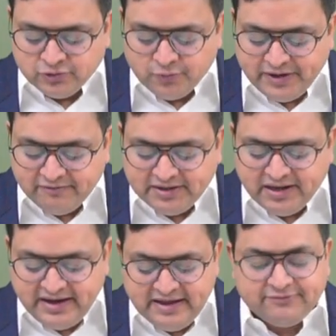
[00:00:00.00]
So whatever the
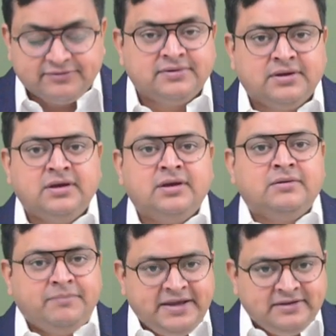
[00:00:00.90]
leaves,
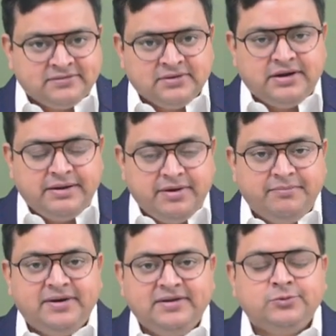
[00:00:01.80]
please
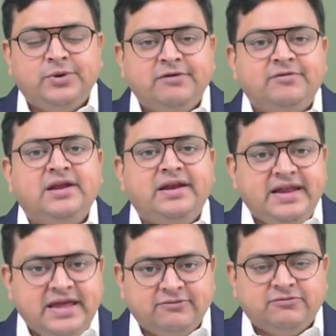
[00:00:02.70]
remember this, whatever the
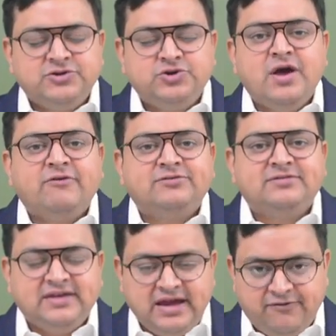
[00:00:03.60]
leaves which you have
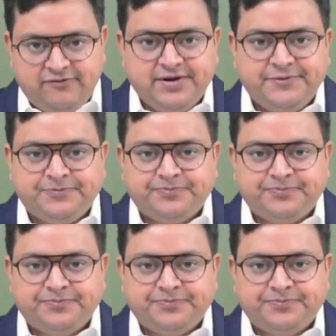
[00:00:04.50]
saved